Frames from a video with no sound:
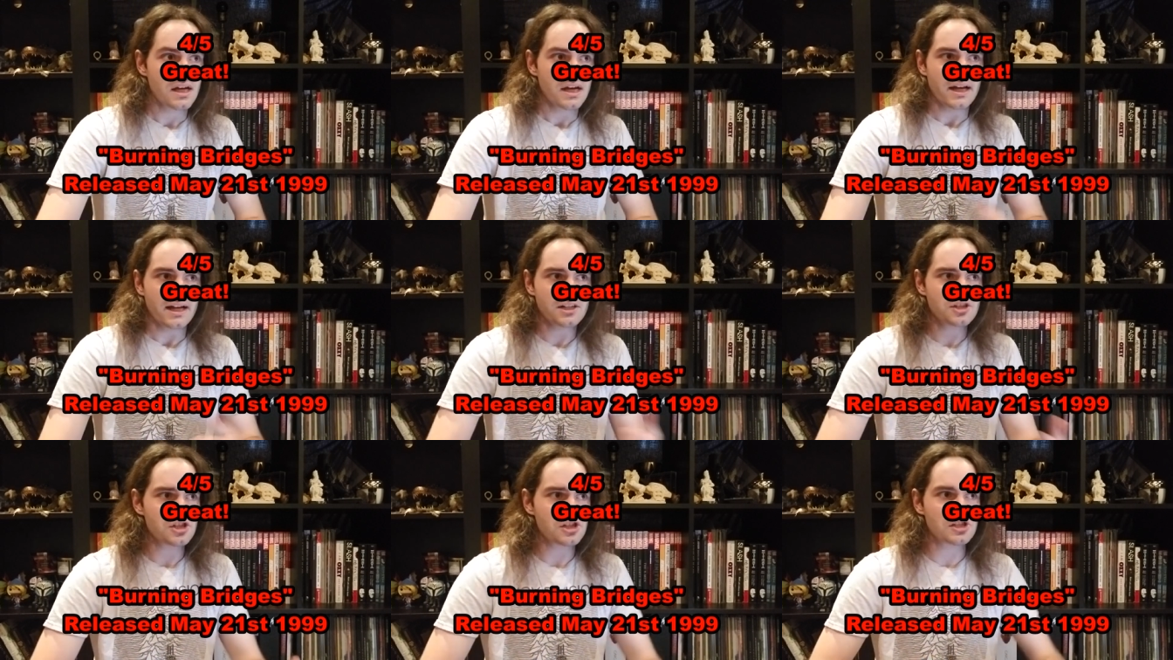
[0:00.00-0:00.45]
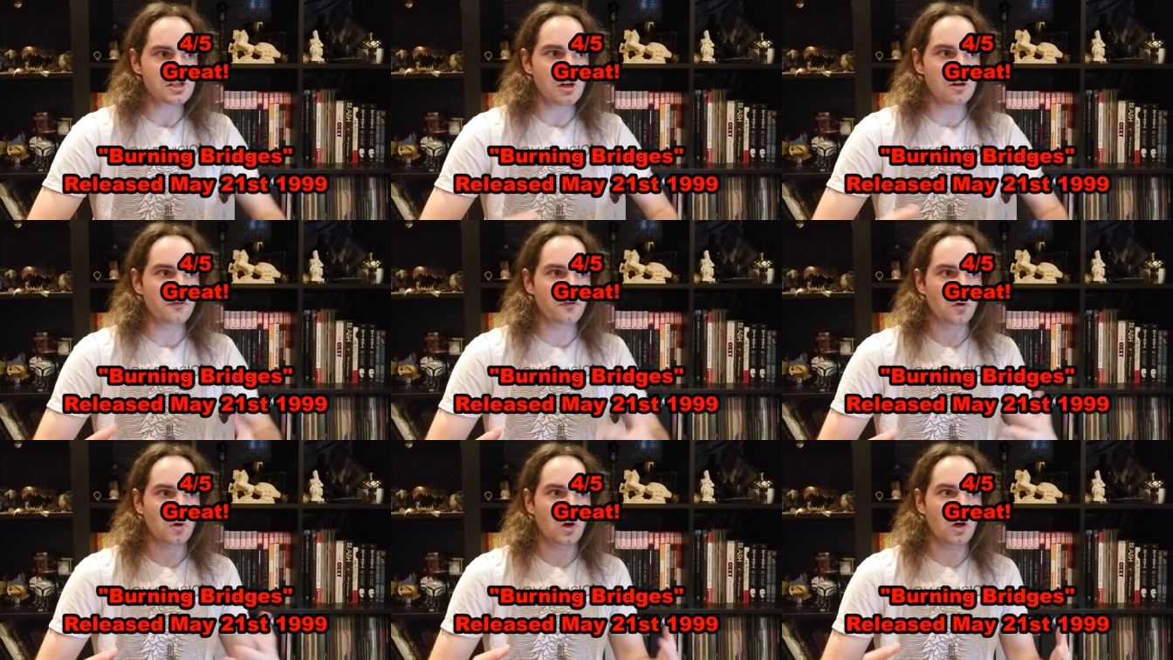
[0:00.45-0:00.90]
It's just
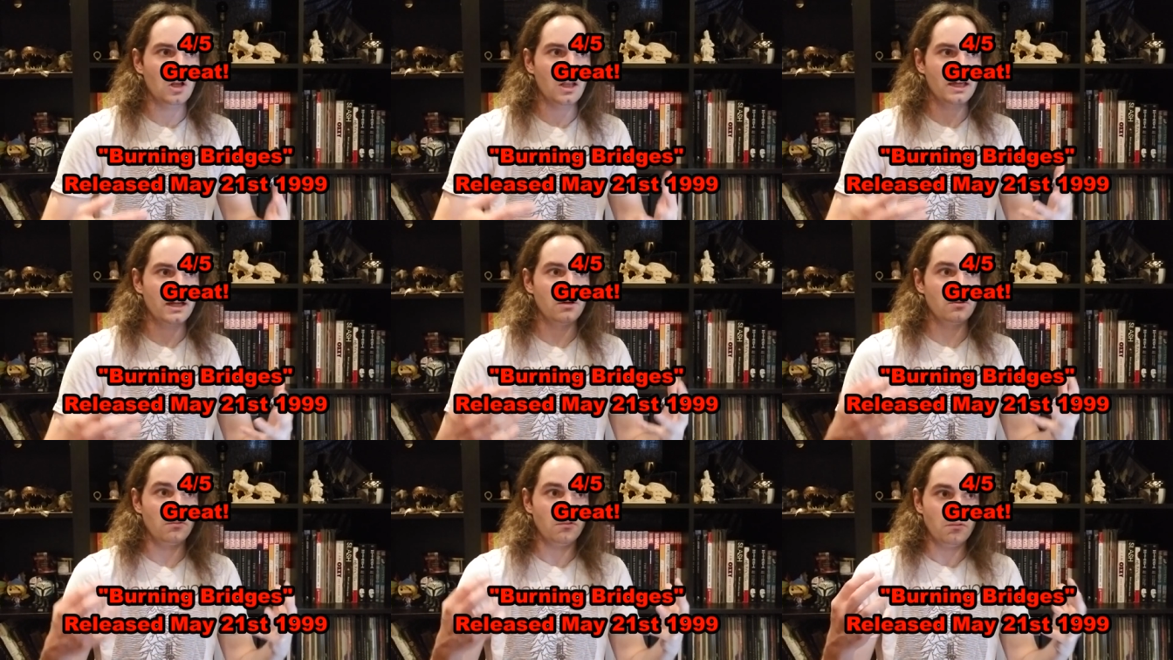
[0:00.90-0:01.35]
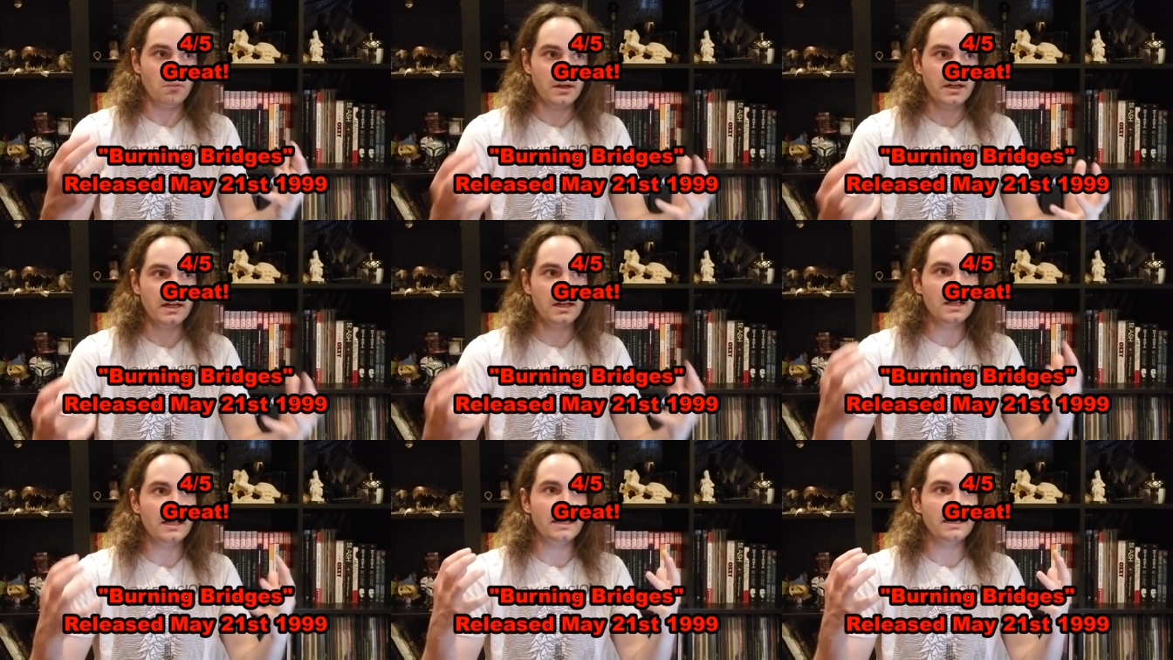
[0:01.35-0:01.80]
overall like a
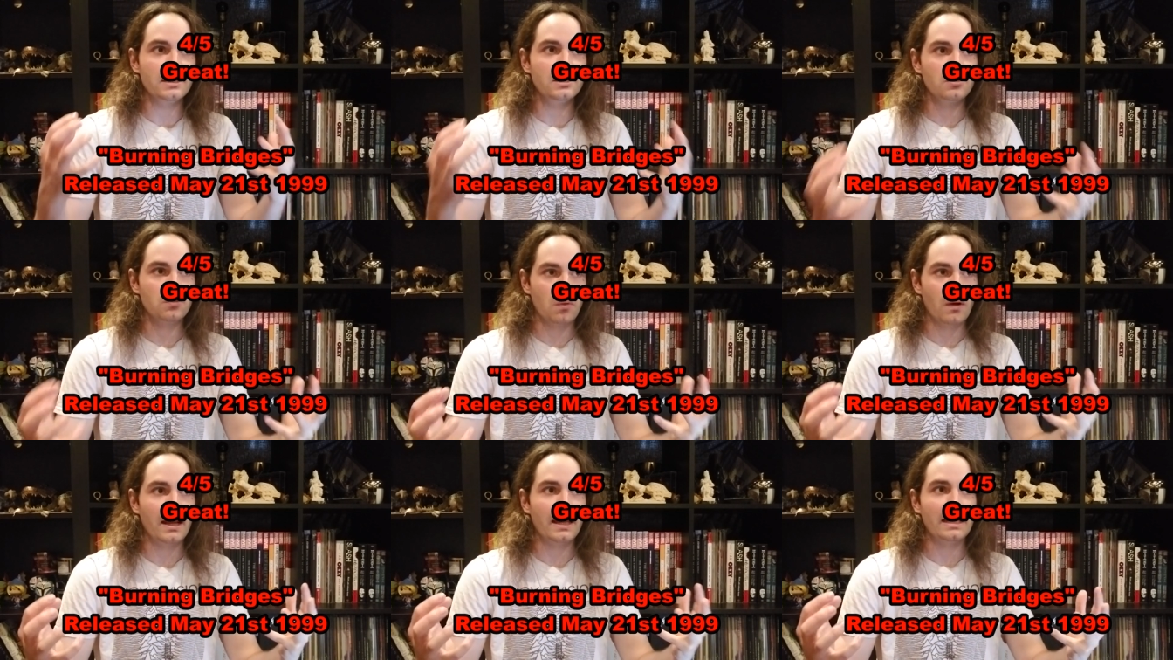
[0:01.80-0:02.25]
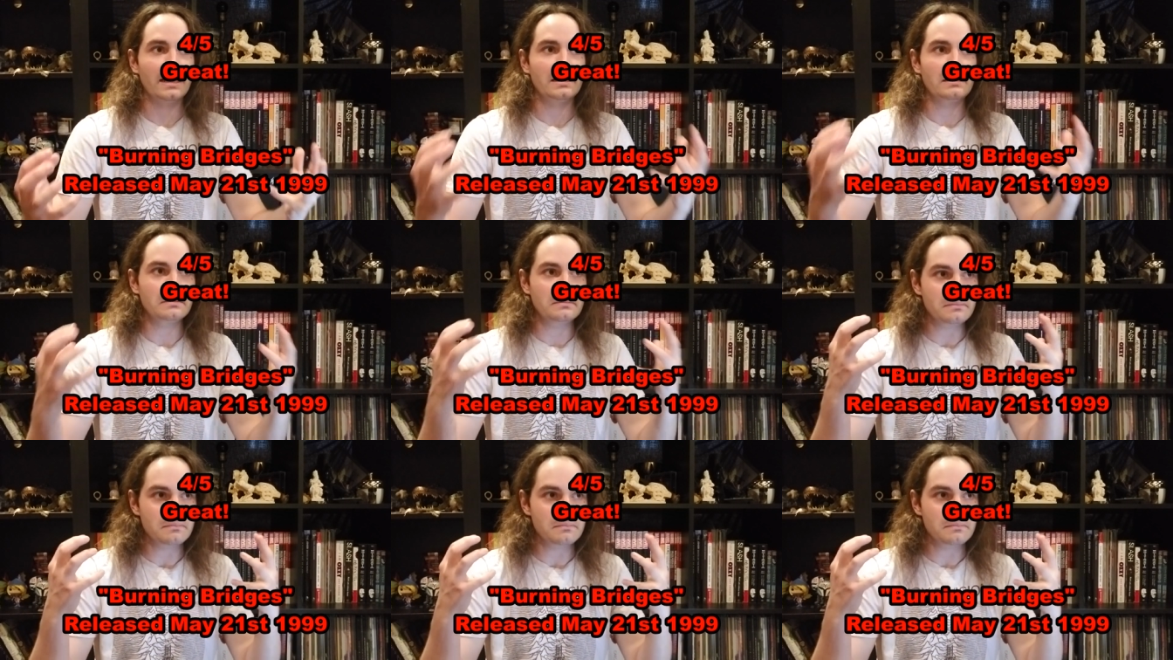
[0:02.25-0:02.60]
really great